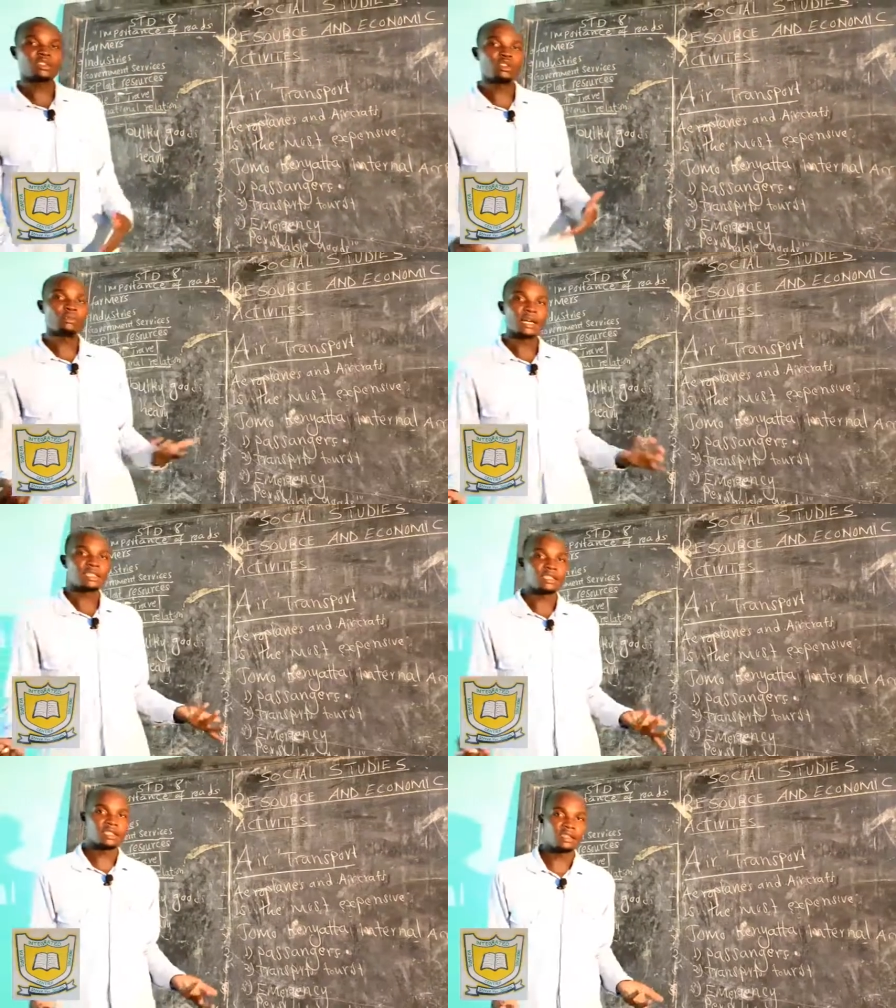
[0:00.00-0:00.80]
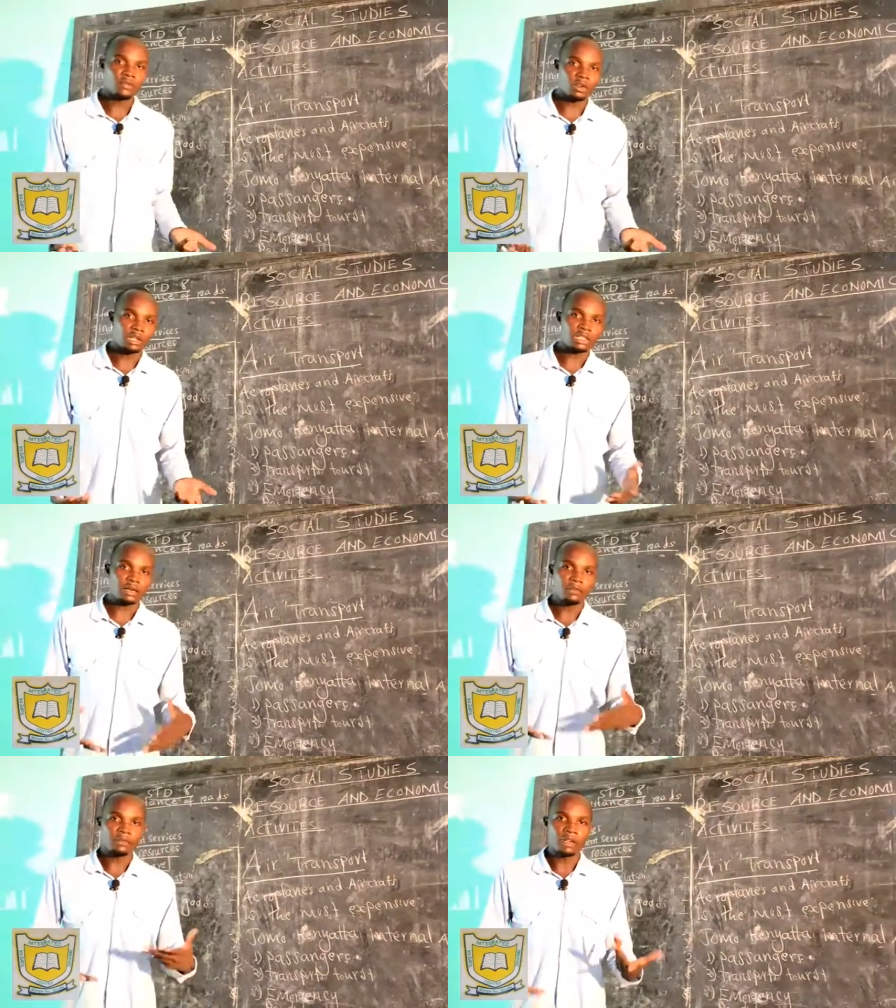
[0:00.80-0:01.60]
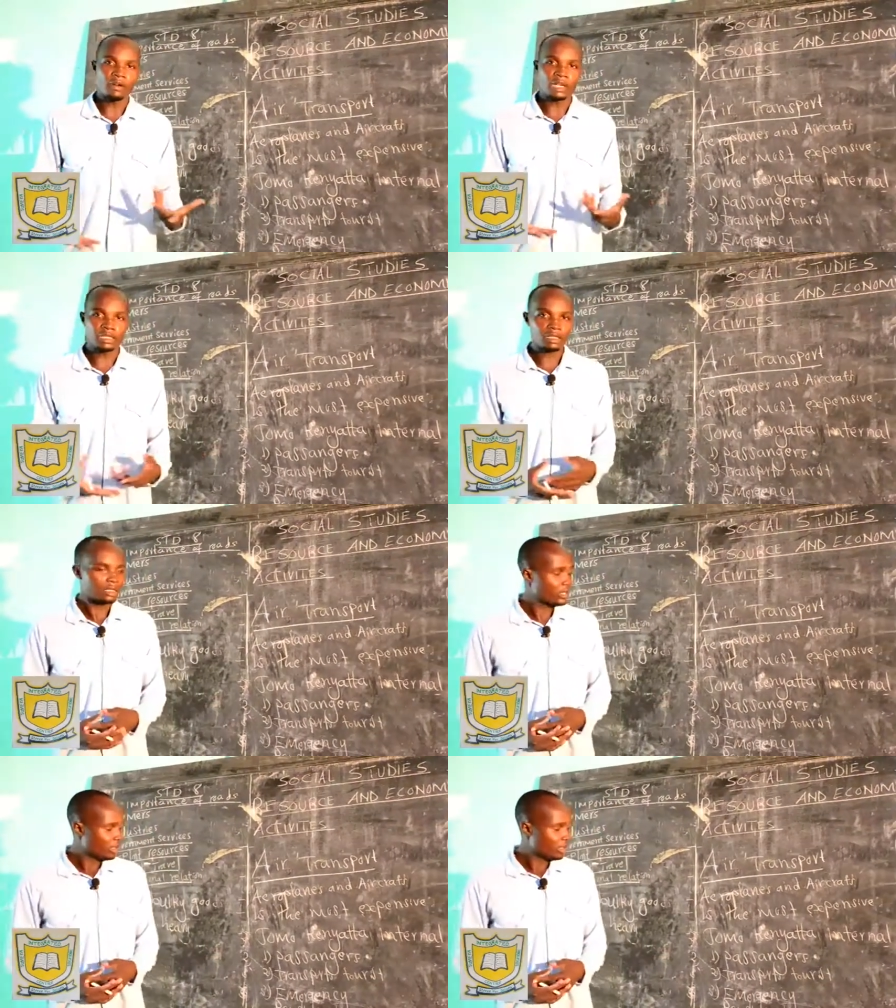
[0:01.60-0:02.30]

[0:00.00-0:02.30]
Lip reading: go bad easily, for example flowers.